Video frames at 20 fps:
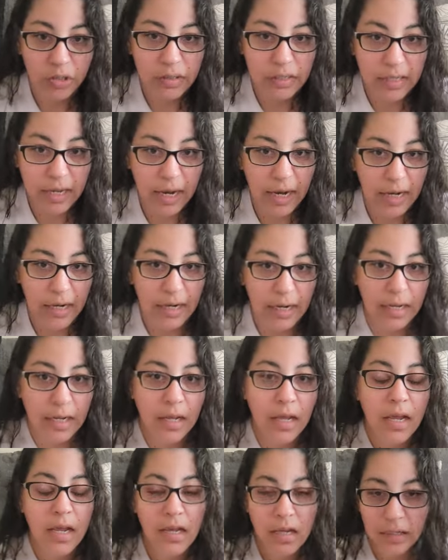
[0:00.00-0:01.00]
you scan it
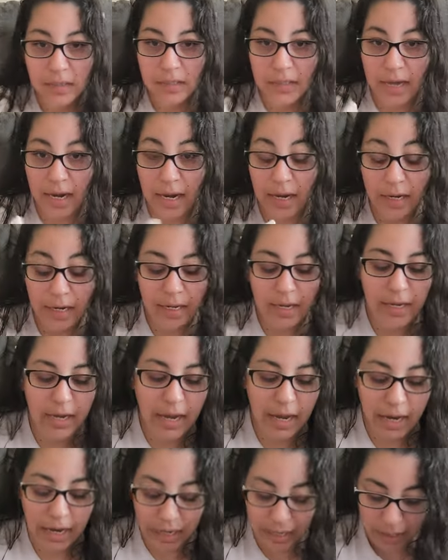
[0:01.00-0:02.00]
scan it
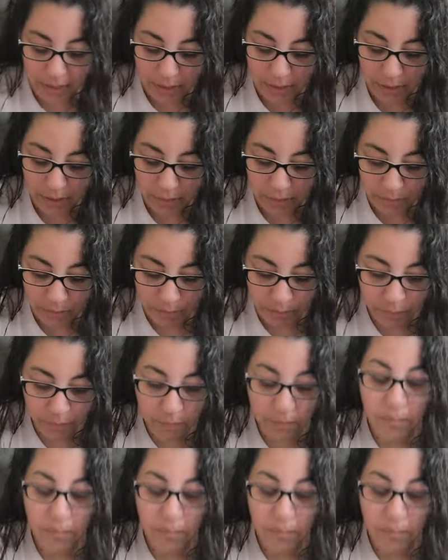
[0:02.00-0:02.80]
and um,